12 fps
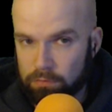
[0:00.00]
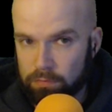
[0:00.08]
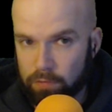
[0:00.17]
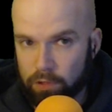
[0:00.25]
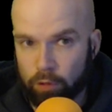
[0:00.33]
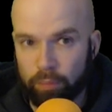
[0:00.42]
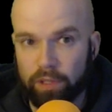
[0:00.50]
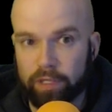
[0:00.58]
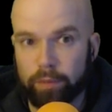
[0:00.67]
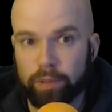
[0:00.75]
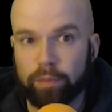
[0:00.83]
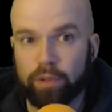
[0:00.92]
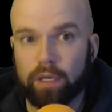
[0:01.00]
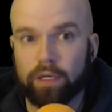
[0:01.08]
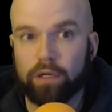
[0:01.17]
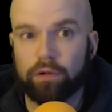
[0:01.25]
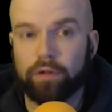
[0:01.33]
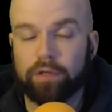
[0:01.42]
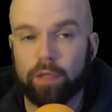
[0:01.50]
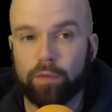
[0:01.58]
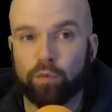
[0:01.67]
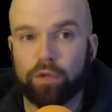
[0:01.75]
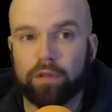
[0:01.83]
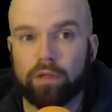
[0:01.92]
There are plenty of people on here that tell me
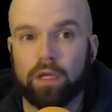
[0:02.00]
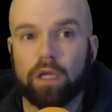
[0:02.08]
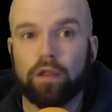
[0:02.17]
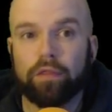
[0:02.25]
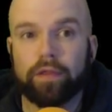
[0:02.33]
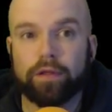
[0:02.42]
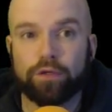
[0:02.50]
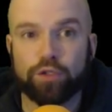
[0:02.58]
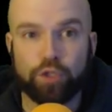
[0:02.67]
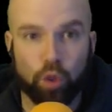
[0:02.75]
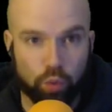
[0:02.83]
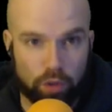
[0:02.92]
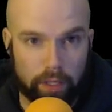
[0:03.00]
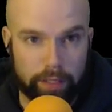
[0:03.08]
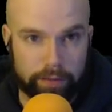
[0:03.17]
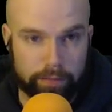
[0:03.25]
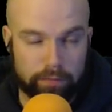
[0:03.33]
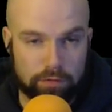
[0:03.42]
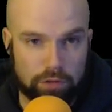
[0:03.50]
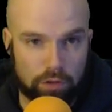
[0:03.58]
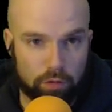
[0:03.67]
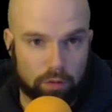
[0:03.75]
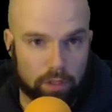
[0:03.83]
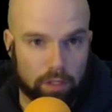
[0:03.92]
what they don't like,
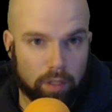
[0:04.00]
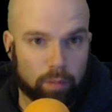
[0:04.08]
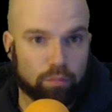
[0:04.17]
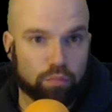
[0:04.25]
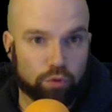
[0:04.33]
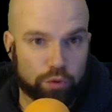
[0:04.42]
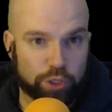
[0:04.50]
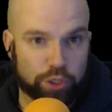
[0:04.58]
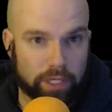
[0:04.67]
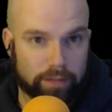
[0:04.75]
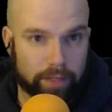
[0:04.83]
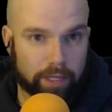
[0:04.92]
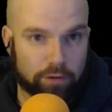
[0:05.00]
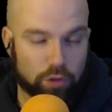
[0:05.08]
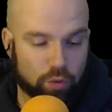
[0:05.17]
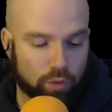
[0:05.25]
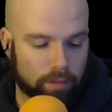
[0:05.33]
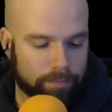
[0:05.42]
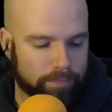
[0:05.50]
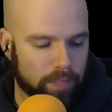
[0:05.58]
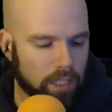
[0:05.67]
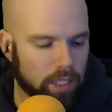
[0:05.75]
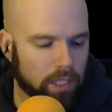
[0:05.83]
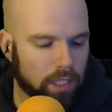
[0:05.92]
so appreciate that too.
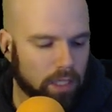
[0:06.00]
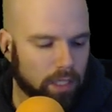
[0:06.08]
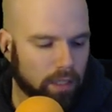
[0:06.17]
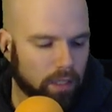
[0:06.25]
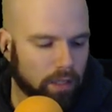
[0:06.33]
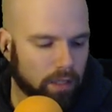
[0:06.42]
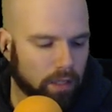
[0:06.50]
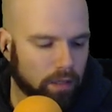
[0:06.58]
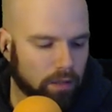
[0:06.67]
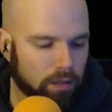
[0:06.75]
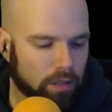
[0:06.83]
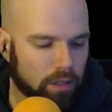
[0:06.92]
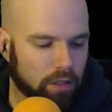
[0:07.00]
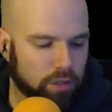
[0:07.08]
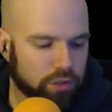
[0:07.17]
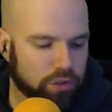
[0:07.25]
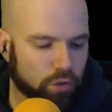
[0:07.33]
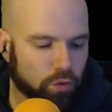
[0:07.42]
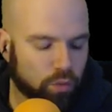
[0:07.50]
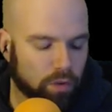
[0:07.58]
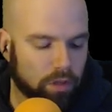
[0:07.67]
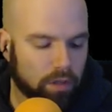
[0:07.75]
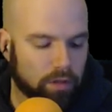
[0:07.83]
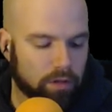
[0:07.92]
Uh, so
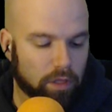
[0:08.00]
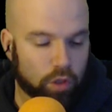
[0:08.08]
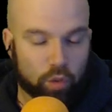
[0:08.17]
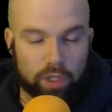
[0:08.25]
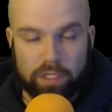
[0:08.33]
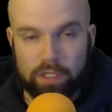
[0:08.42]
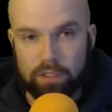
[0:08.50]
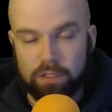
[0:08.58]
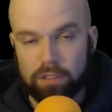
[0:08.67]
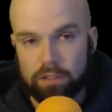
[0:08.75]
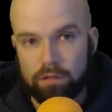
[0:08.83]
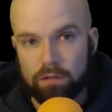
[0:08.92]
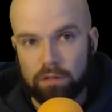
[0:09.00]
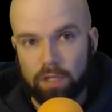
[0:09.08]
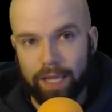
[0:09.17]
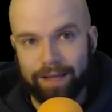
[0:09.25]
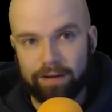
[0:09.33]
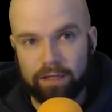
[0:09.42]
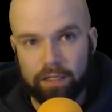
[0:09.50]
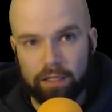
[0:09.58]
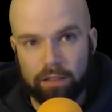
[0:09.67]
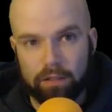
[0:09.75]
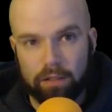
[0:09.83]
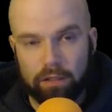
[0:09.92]
the other one is editing
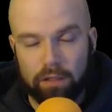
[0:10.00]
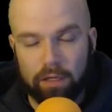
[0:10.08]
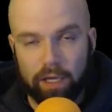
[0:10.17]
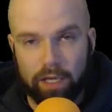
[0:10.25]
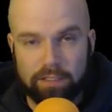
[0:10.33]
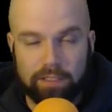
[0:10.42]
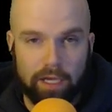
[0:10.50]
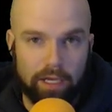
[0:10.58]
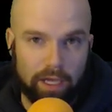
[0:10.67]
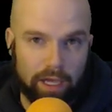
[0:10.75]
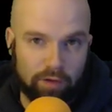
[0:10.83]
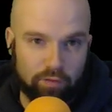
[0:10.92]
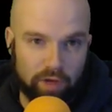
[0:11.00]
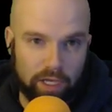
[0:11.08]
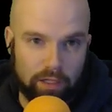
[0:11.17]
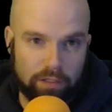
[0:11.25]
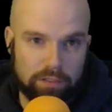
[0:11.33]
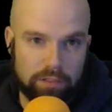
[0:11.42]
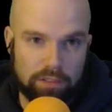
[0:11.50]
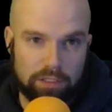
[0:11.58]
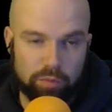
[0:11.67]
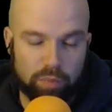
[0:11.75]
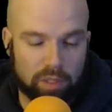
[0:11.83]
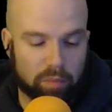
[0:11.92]
S I I files. It's
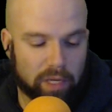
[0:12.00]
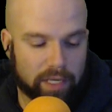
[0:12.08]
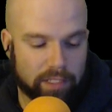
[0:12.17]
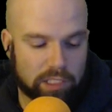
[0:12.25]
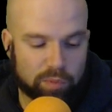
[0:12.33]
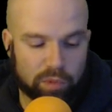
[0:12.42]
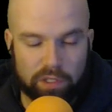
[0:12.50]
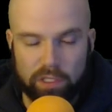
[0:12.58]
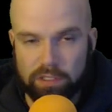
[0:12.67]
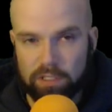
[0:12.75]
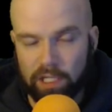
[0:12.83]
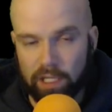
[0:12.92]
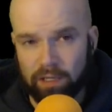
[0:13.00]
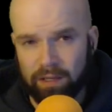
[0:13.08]
been my experience that